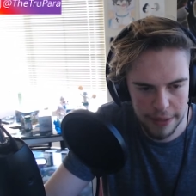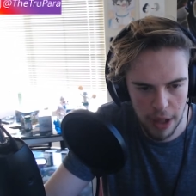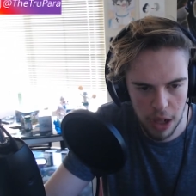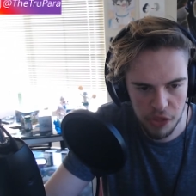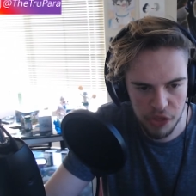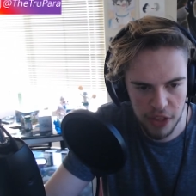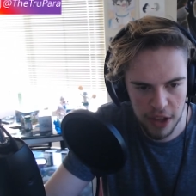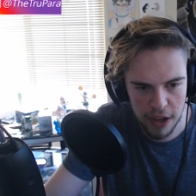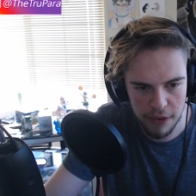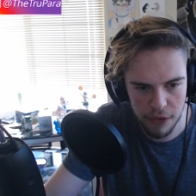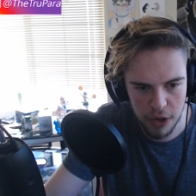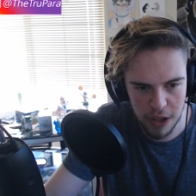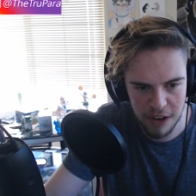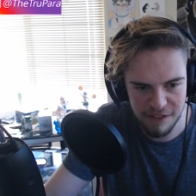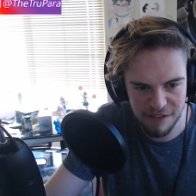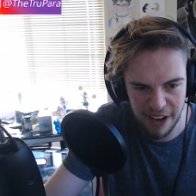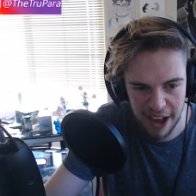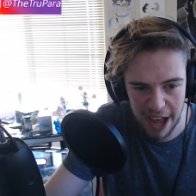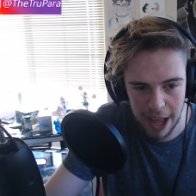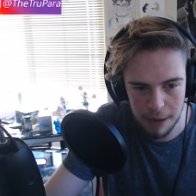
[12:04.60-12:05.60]
not think of good
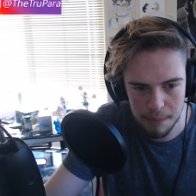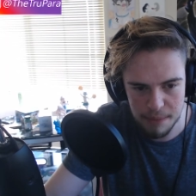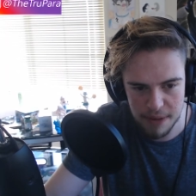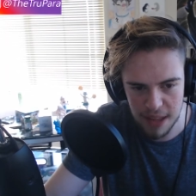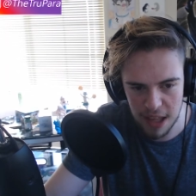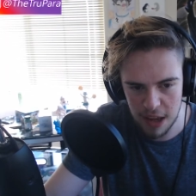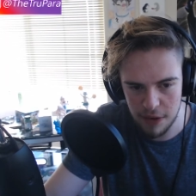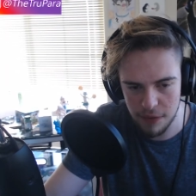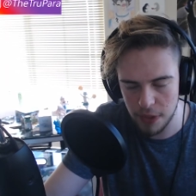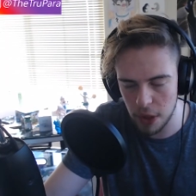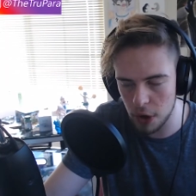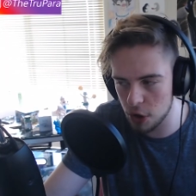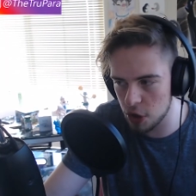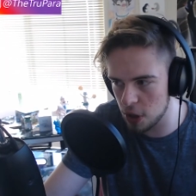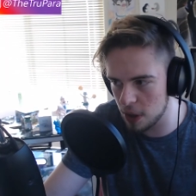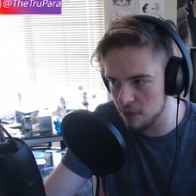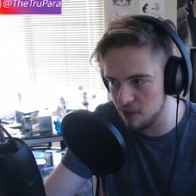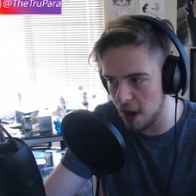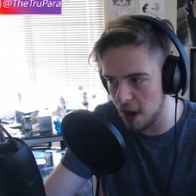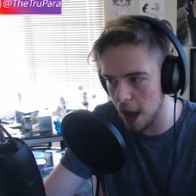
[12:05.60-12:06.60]
vibes, even though
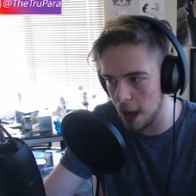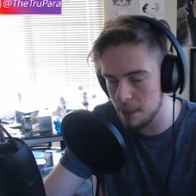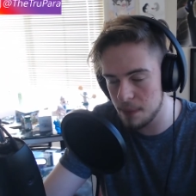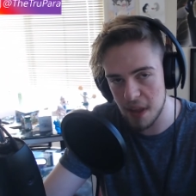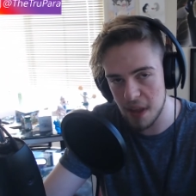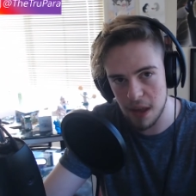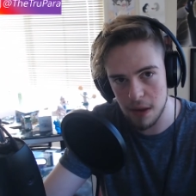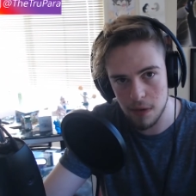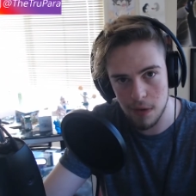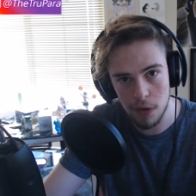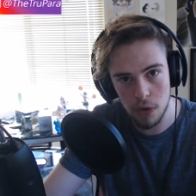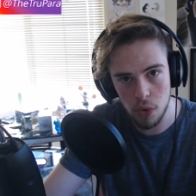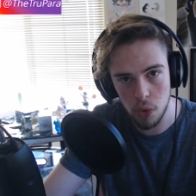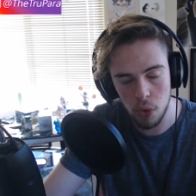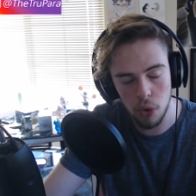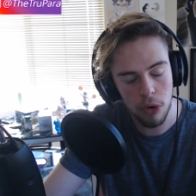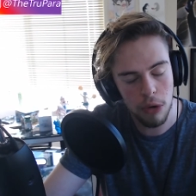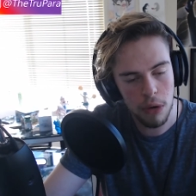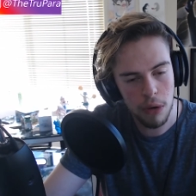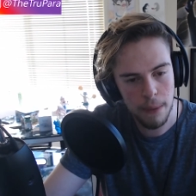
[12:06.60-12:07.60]
good vibes is a
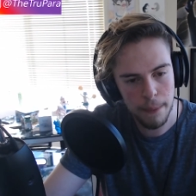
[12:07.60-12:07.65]
tool.